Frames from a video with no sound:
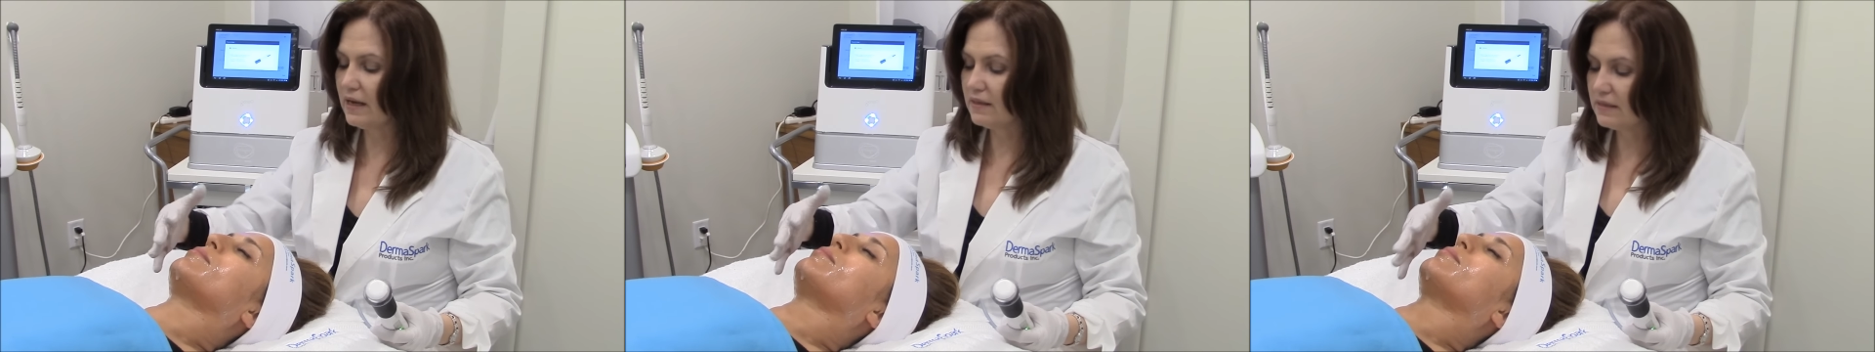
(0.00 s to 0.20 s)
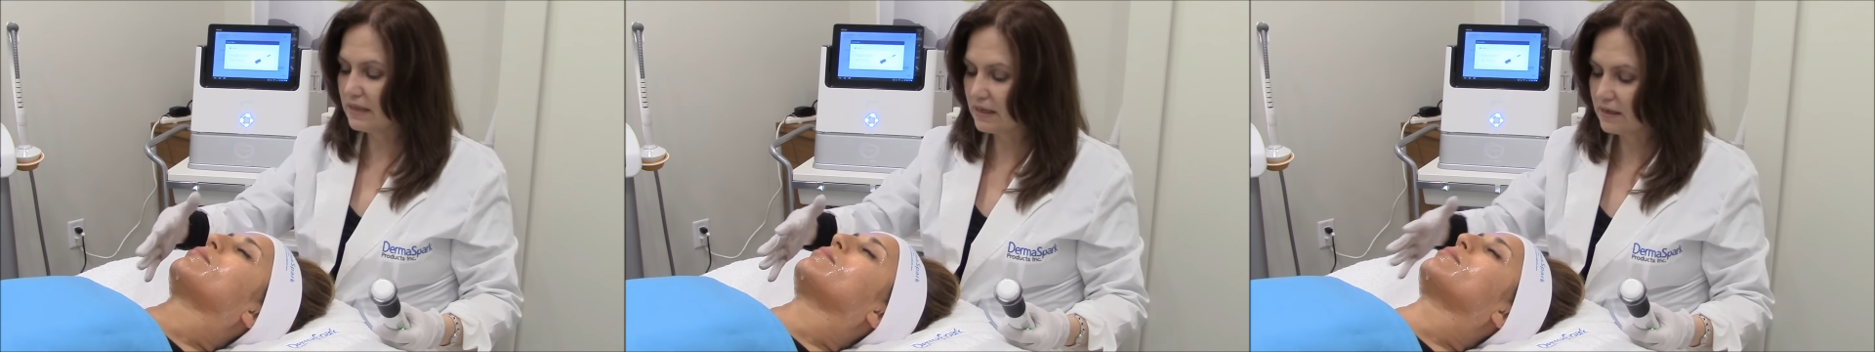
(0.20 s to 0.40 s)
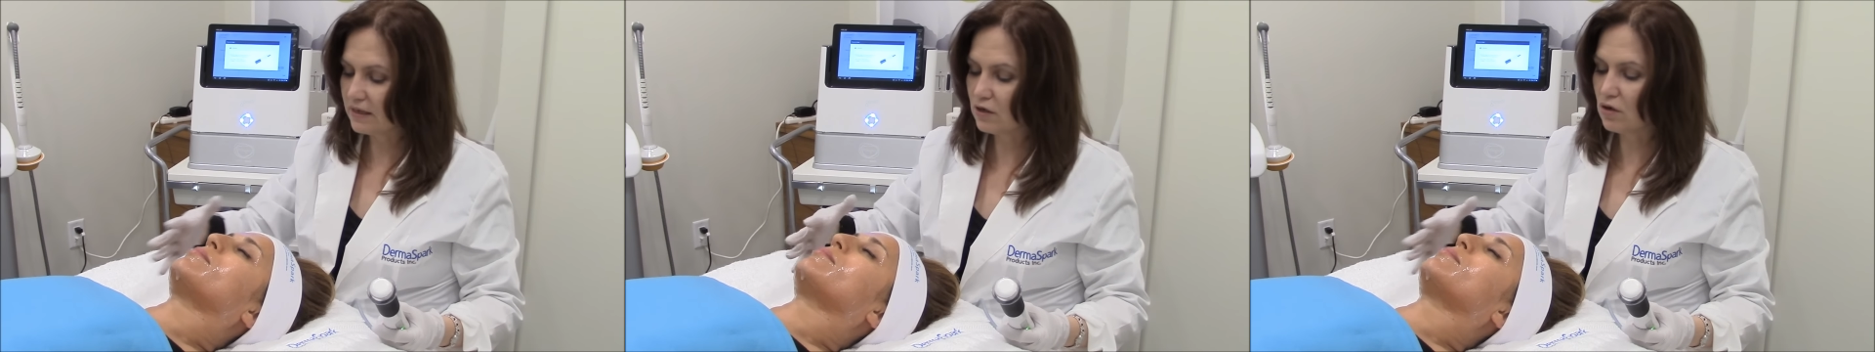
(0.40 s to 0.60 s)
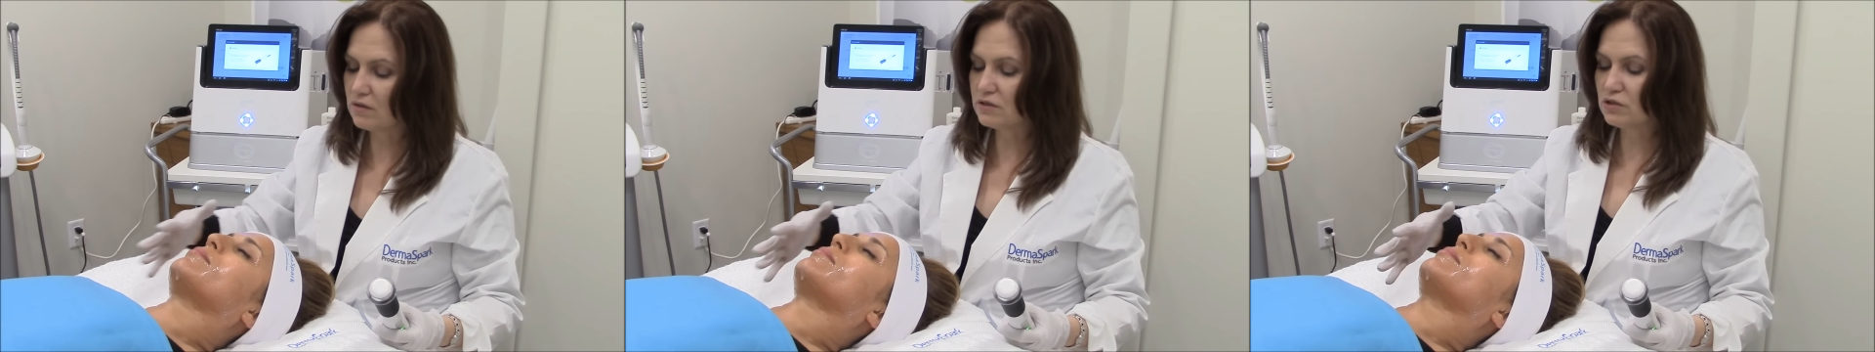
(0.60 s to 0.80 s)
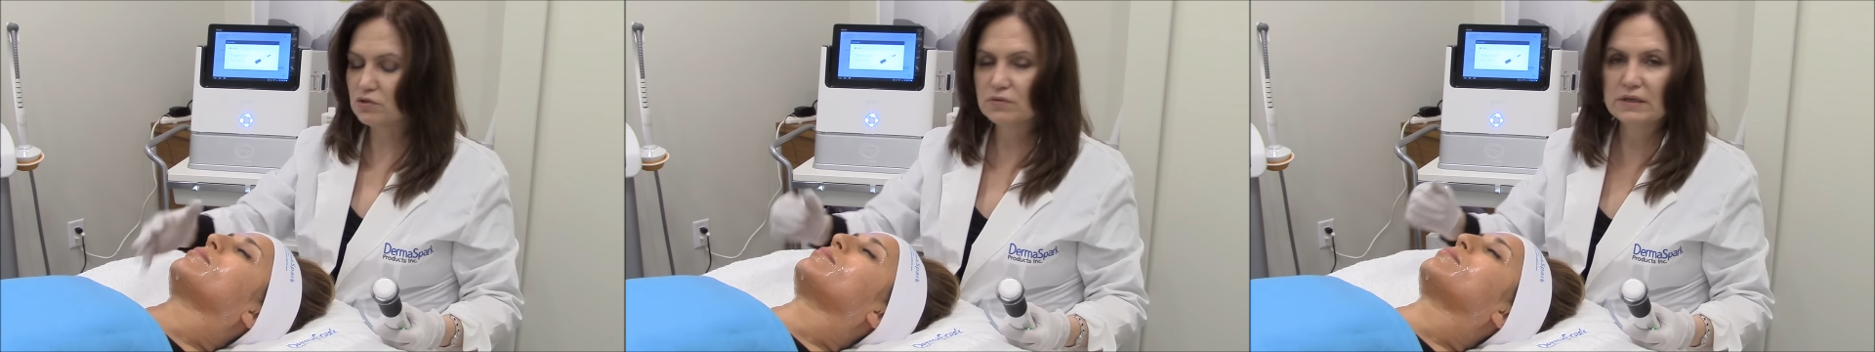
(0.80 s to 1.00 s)
and then I
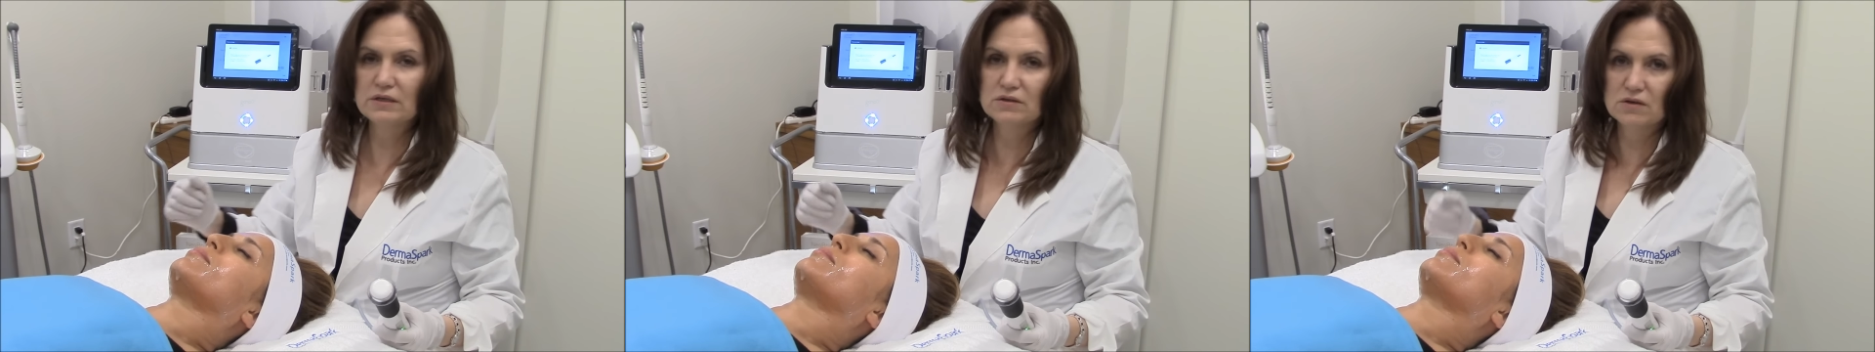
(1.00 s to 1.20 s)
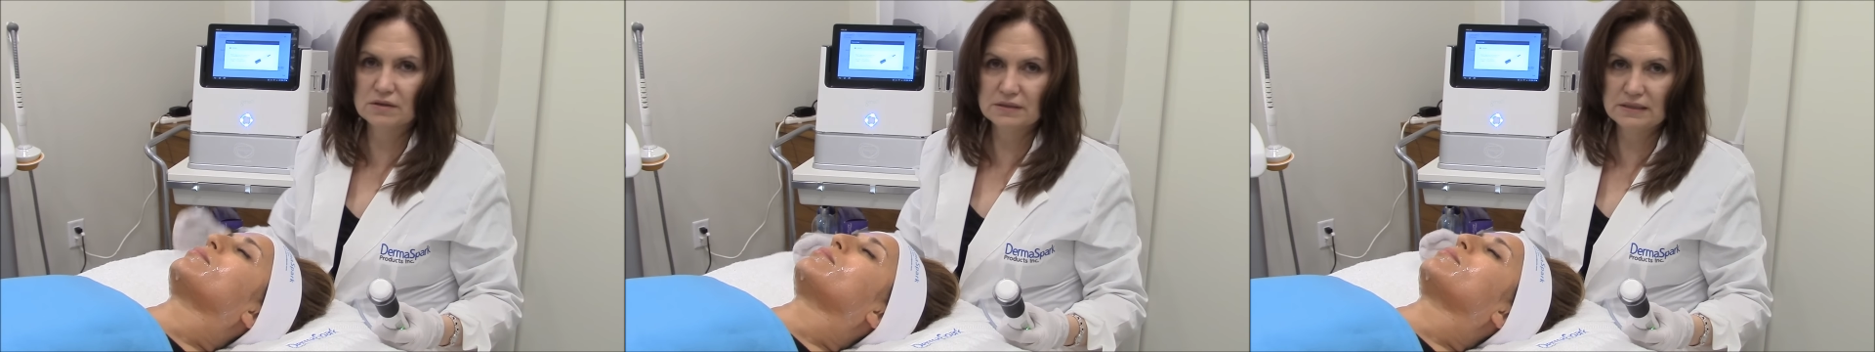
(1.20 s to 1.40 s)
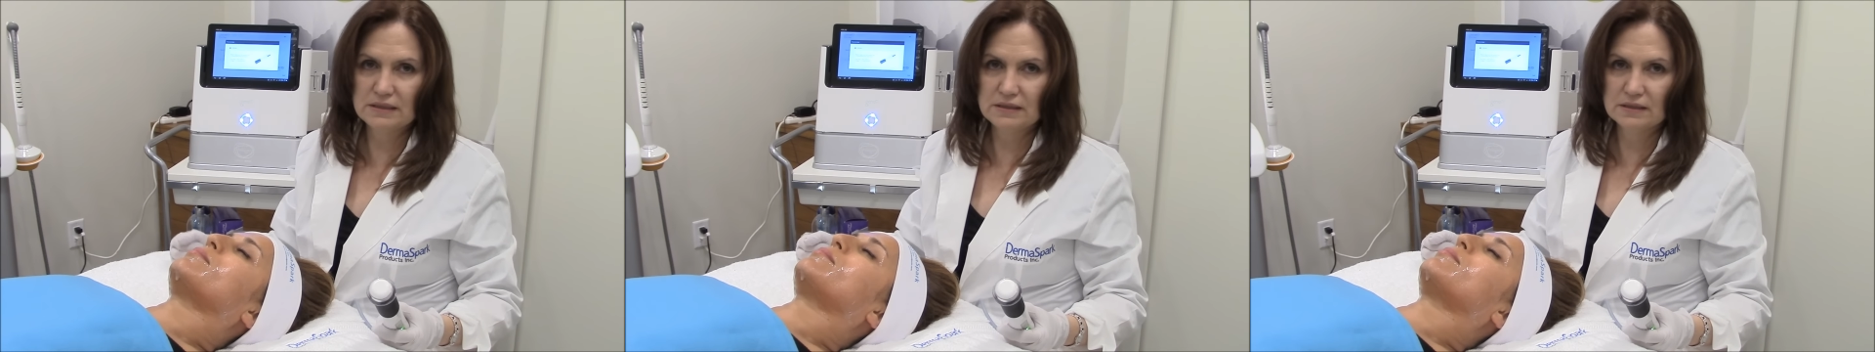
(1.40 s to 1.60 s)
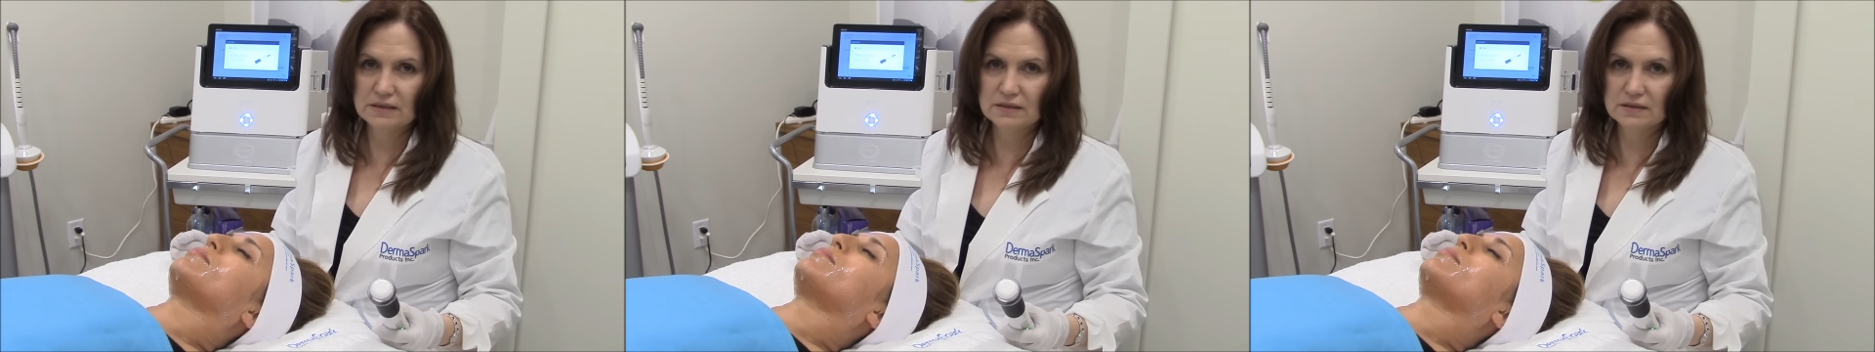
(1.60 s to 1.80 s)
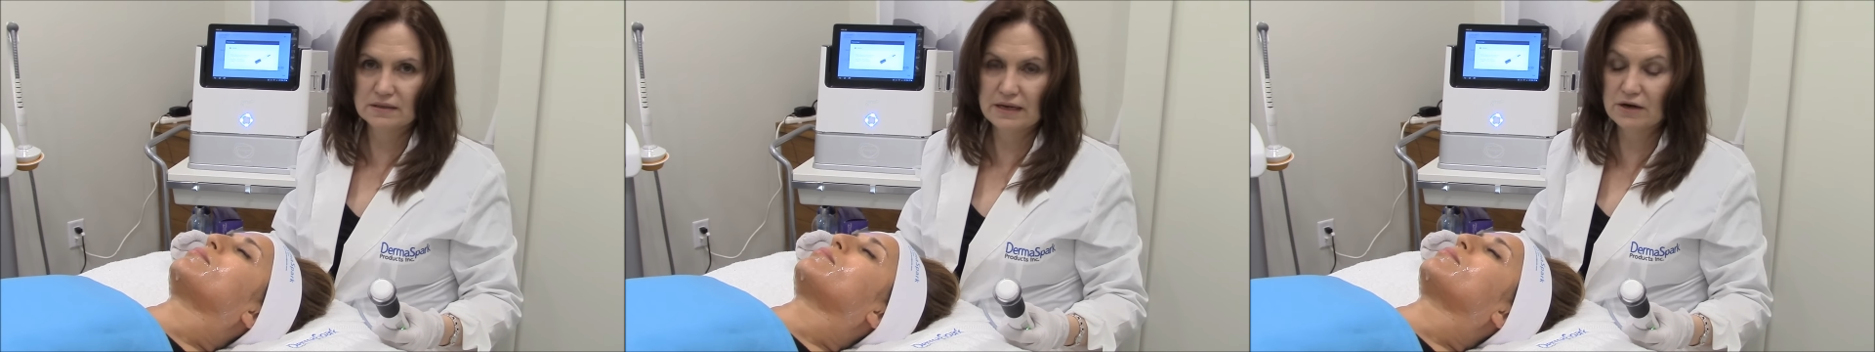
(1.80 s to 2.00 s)
concentrated on the
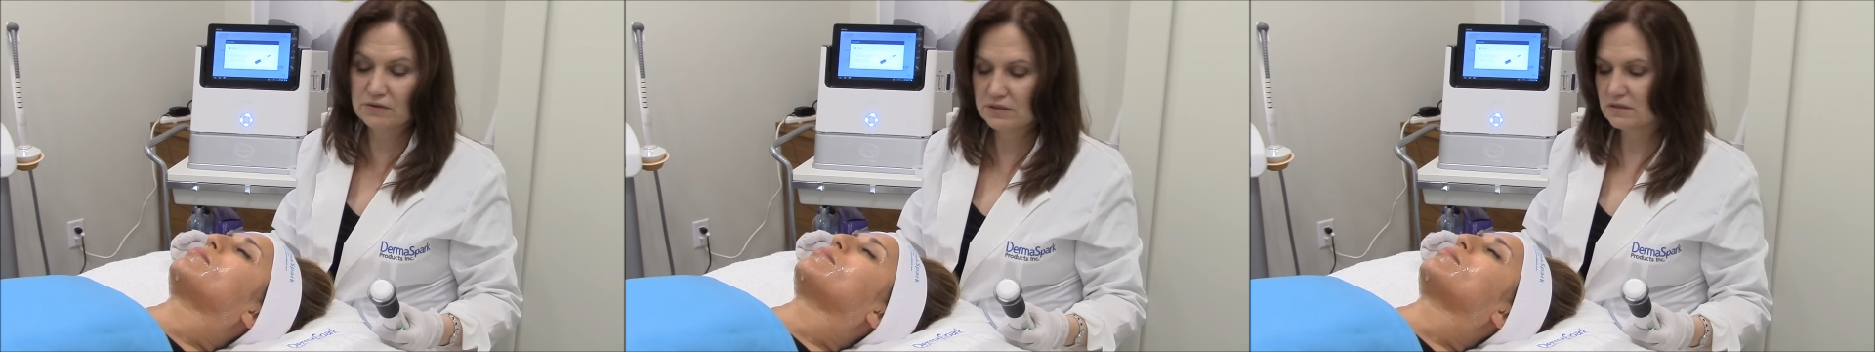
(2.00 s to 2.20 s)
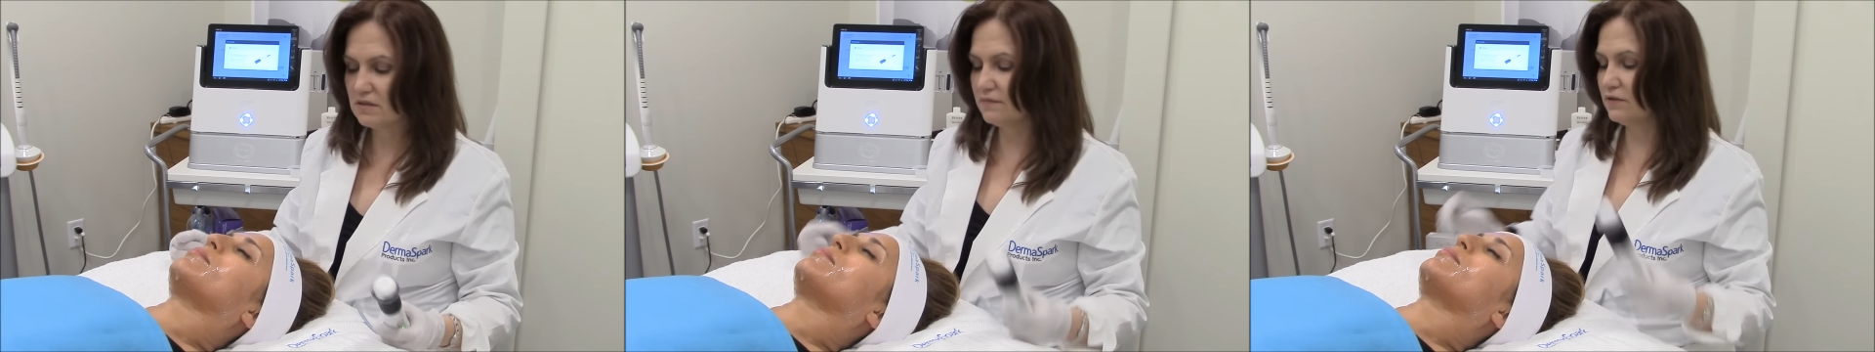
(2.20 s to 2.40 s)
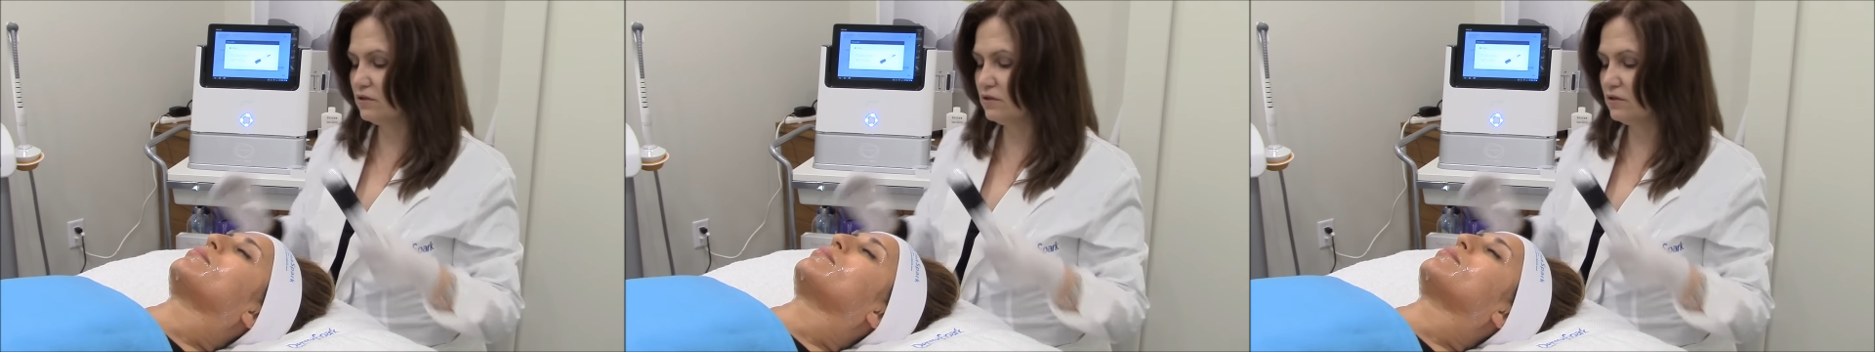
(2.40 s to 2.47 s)
areas of